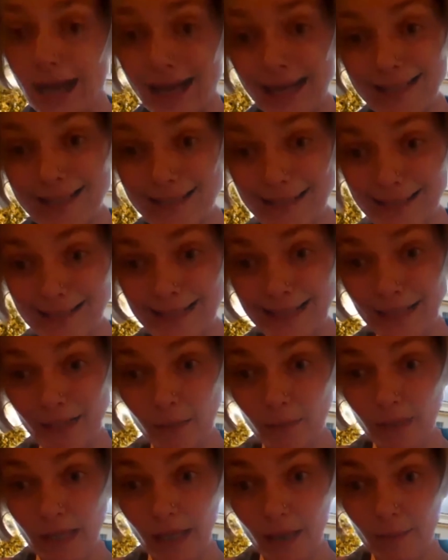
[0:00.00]
and indeed
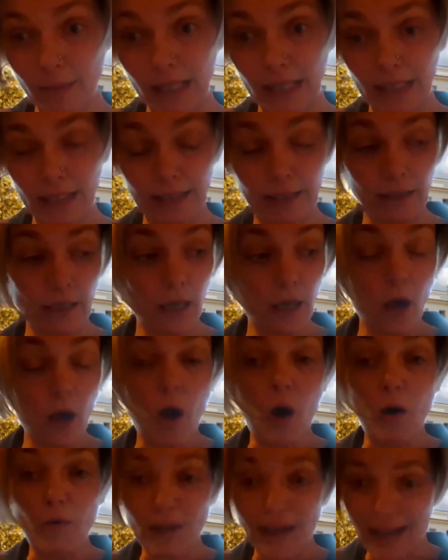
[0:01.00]
the BMA,
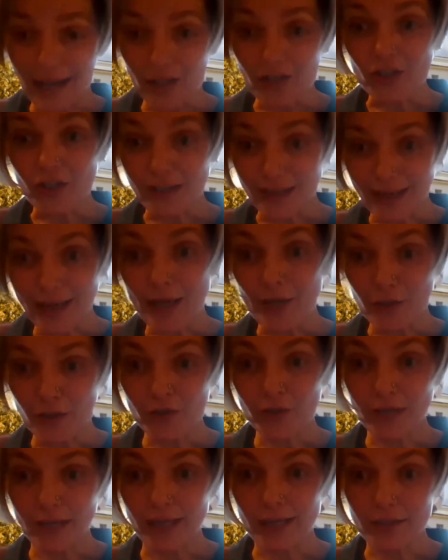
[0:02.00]
of actually
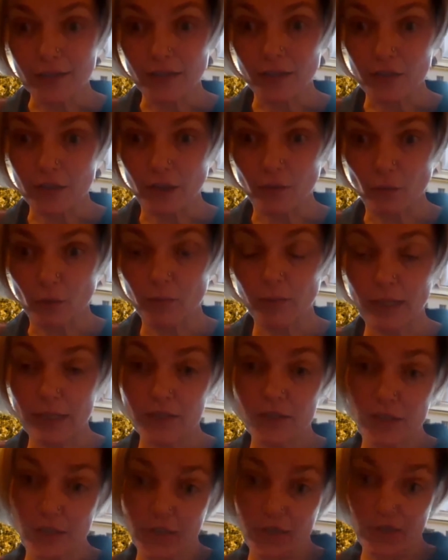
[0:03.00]
educating general
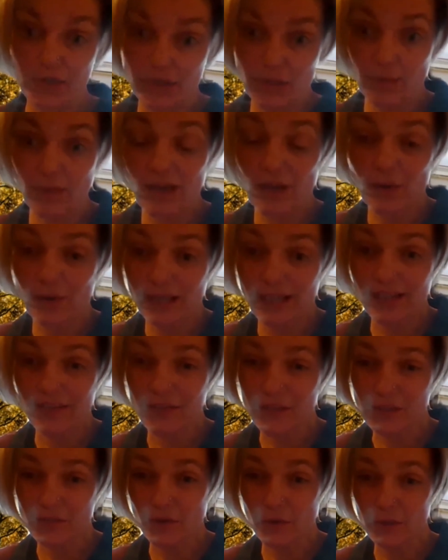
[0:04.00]
practitioners about, again,
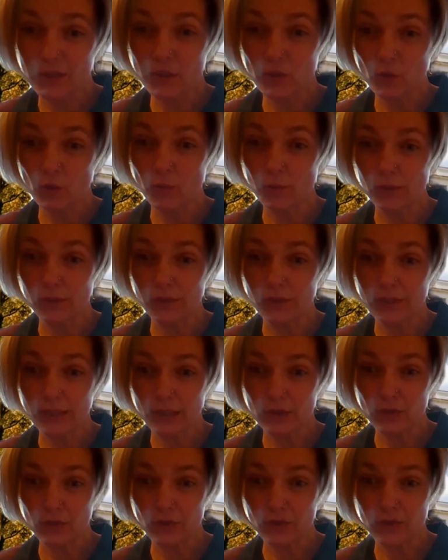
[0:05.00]
this very normal and
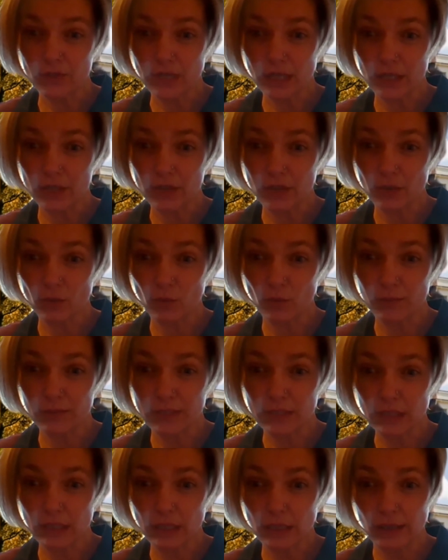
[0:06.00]
natural stage in a
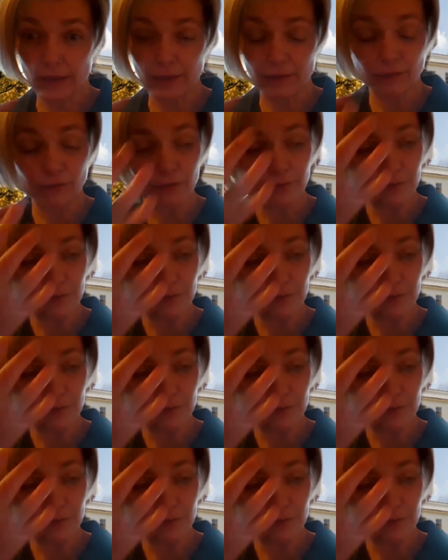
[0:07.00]
woman's life.